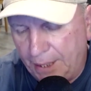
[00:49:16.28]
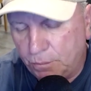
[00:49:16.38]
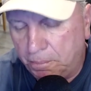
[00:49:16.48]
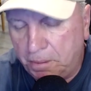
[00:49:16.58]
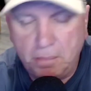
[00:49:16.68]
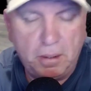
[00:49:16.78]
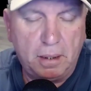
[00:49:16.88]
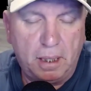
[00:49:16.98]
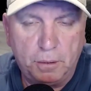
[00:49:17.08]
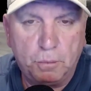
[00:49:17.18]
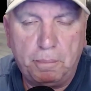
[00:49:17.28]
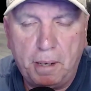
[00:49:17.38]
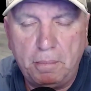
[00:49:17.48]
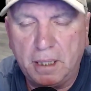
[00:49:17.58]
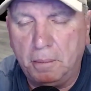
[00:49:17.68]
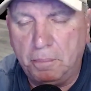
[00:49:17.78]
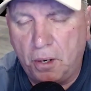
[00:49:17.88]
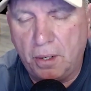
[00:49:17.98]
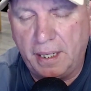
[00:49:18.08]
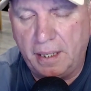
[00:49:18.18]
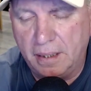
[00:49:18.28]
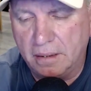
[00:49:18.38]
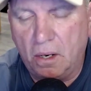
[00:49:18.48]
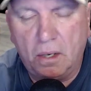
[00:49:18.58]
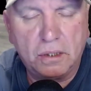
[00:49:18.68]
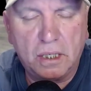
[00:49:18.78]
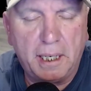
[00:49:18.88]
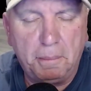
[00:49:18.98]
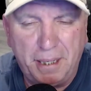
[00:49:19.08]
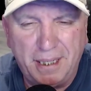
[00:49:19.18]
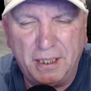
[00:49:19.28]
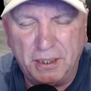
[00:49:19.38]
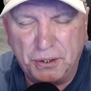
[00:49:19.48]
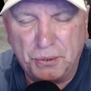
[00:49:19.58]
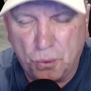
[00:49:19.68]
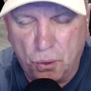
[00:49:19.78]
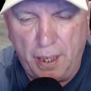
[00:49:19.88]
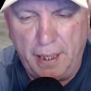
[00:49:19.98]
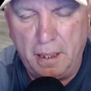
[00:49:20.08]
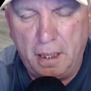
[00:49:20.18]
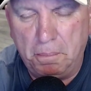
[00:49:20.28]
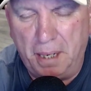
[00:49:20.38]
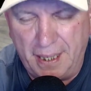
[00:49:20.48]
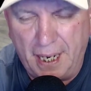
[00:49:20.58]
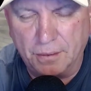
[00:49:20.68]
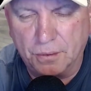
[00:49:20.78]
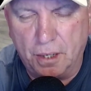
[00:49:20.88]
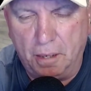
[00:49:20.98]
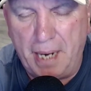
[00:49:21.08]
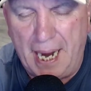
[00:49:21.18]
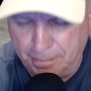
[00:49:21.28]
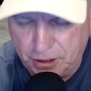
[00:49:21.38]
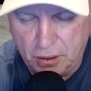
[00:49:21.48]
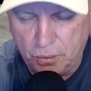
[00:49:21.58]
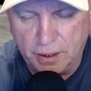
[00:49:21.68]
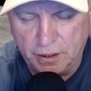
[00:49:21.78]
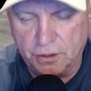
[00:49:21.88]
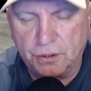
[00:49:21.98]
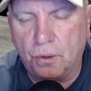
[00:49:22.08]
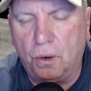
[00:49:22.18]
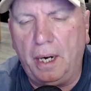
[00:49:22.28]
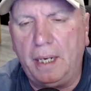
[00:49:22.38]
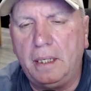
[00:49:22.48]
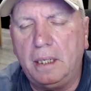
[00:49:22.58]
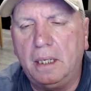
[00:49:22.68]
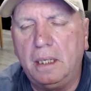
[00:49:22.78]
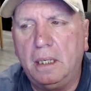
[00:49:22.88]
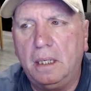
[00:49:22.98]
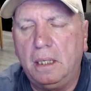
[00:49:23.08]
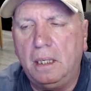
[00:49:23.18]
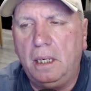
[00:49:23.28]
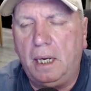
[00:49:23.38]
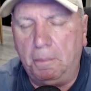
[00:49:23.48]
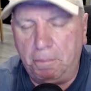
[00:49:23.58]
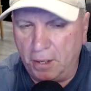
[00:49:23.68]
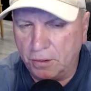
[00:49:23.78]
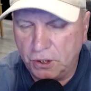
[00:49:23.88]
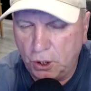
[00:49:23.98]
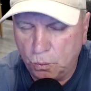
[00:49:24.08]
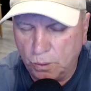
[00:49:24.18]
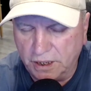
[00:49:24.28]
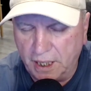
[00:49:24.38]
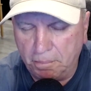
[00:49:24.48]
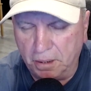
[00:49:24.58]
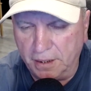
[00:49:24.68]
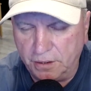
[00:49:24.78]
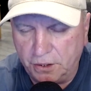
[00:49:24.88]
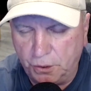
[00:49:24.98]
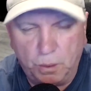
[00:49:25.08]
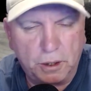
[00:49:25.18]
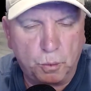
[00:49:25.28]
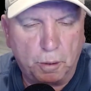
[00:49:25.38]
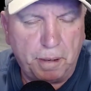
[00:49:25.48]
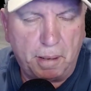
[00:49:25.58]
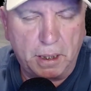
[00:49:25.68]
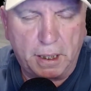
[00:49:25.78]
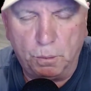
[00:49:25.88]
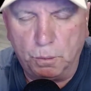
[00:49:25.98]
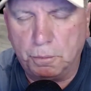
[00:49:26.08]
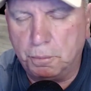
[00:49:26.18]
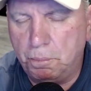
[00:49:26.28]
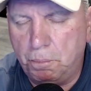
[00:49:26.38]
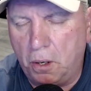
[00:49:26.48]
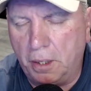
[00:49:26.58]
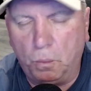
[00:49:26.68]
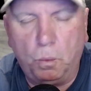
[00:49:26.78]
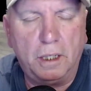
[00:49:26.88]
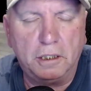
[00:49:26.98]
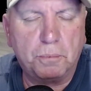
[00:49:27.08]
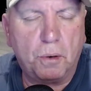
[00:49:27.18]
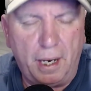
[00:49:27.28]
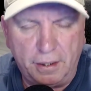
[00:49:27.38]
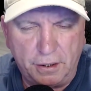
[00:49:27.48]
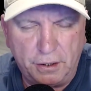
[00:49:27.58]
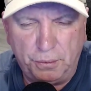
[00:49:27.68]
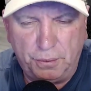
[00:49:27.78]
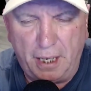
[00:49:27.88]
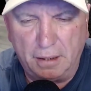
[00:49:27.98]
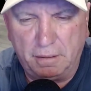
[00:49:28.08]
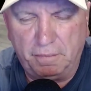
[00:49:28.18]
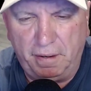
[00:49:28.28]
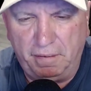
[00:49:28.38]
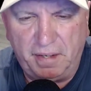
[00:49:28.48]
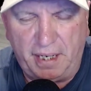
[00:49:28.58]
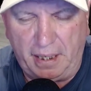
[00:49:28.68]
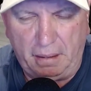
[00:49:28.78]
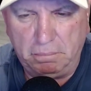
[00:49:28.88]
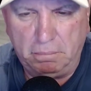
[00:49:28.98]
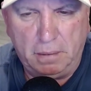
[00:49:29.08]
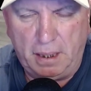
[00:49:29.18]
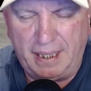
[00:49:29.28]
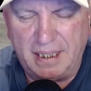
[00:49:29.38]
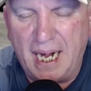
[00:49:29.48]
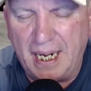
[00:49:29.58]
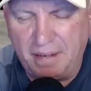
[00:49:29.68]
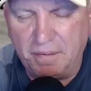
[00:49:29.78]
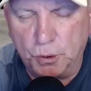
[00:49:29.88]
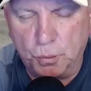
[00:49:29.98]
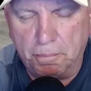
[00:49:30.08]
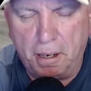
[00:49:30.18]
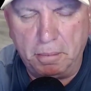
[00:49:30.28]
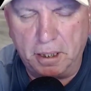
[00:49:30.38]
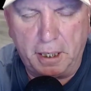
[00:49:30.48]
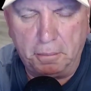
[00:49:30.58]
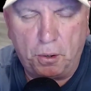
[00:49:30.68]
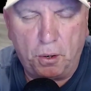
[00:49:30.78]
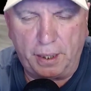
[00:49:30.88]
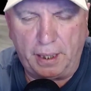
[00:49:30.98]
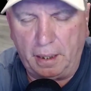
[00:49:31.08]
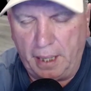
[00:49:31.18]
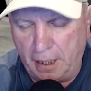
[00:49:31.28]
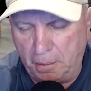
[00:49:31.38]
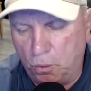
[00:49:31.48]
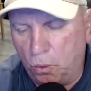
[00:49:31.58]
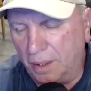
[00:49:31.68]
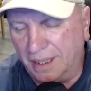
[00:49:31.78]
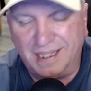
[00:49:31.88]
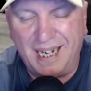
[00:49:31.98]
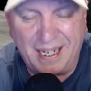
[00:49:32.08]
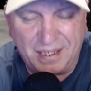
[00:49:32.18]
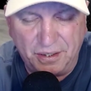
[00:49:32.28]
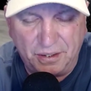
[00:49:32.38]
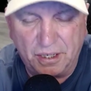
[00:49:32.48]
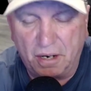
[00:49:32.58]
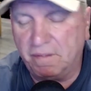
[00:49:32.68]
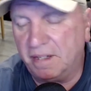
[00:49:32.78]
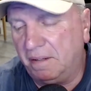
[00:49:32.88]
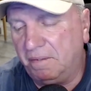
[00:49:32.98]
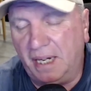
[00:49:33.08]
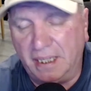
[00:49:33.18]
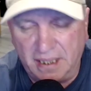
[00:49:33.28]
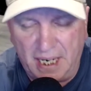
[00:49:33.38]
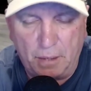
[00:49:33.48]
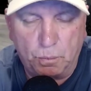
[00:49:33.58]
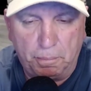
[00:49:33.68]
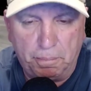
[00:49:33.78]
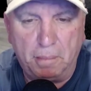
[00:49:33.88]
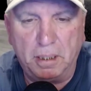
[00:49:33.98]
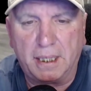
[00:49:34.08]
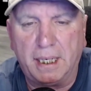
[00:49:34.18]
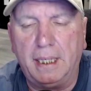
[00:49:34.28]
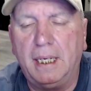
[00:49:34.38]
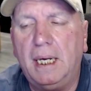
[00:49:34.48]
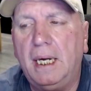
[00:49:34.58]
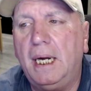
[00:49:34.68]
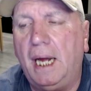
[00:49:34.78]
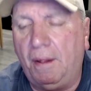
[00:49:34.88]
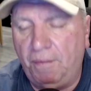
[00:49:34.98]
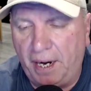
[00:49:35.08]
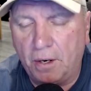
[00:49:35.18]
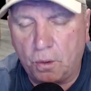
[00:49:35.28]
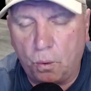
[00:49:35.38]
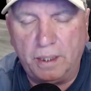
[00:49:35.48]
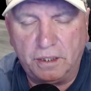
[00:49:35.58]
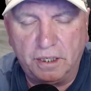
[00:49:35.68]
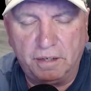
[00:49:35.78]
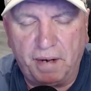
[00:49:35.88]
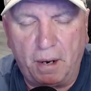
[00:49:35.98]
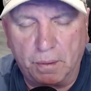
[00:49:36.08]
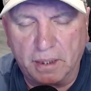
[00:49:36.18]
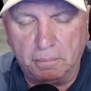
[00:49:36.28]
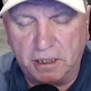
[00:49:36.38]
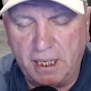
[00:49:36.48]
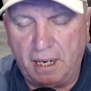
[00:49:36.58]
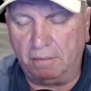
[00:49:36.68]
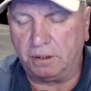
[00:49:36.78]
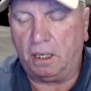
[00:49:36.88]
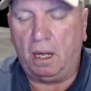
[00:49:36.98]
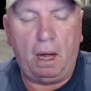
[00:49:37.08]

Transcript: and Republic, uh, the Republican Party has largely been destroyed by Donald Trump, absolutely destroyed. It bears no resemblance to what the Republican Party was prior to 2015. It's not even the Republican Party anymore. It's not conservative. It's not Republican. And they are going to devour themselves.